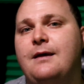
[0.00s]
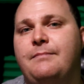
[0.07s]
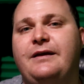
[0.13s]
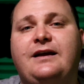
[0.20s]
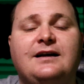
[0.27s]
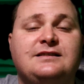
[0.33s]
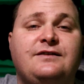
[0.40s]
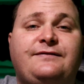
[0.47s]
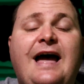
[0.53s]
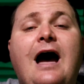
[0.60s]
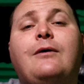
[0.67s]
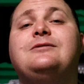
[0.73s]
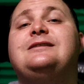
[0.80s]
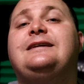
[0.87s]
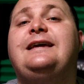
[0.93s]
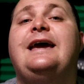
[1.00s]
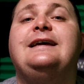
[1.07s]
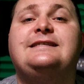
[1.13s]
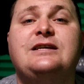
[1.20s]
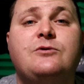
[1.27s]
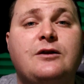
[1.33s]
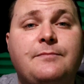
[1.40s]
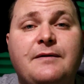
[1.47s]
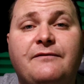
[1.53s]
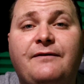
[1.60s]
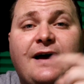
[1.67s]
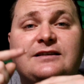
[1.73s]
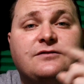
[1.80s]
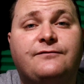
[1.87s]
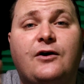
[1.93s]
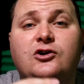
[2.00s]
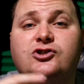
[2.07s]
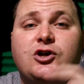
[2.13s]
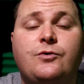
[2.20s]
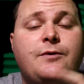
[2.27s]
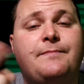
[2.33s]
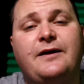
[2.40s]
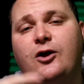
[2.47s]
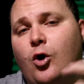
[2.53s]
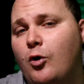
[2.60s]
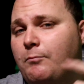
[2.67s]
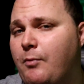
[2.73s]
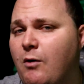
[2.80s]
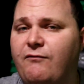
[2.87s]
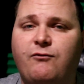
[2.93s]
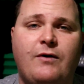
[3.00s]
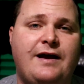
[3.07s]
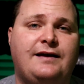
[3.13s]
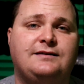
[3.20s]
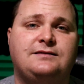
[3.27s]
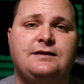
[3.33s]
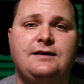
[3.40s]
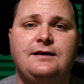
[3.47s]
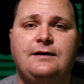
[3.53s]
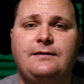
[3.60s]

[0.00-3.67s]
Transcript: Because if that was the case, it would have been vice versa. It would have been going both ways.